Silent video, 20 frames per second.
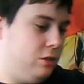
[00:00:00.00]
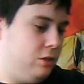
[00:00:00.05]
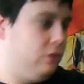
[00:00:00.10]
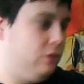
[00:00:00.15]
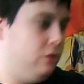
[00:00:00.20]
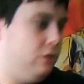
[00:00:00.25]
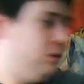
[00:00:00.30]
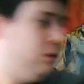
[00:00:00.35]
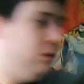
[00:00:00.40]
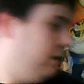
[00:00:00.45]

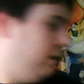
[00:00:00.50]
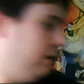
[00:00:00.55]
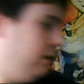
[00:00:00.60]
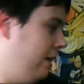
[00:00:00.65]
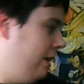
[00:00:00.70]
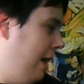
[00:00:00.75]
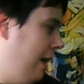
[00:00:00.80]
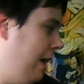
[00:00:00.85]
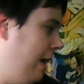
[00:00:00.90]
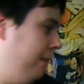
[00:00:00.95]
So
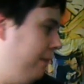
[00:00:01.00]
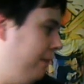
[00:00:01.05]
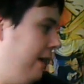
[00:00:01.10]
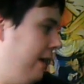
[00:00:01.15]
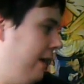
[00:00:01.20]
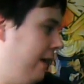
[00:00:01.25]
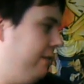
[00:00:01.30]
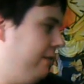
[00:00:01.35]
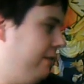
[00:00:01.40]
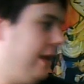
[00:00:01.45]
happy to
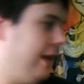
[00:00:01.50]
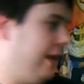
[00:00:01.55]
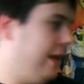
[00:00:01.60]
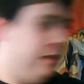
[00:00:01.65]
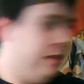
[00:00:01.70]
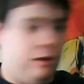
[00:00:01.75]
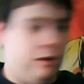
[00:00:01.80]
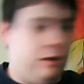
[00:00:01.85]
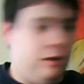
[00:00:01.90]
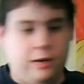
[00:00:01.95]
have
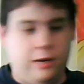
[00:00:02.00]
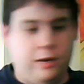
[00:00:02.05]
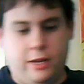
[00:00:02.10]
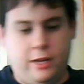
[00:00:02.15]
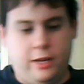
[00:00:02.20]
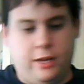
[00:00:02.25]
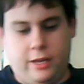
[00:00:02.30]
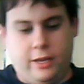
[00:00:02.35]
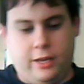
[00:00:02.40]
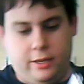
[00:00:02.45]
that. The art
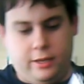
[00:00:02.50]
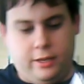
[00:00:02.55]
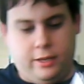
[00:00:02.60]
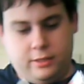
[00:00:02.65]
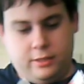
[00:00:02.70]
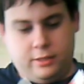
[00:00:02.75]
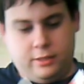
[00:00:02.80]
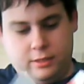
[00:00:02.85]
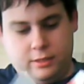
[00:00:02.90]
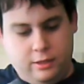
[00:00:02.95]
in it
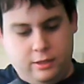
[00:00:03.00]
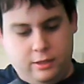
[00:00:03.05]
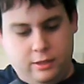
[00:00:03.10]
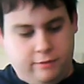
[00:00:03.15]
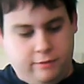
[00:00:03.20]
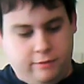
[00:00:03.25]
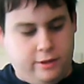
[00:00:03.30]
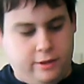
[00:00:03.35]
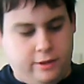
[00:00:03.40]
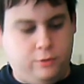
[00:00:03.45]
is
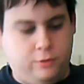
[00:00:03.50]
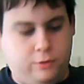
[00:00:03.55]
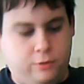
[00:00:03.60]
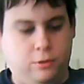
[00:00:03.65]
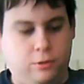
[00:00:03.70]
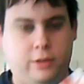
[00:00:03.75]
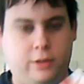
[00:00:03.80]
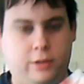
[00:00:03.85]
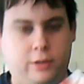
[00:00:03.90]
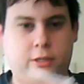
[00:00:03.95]
fairly cool.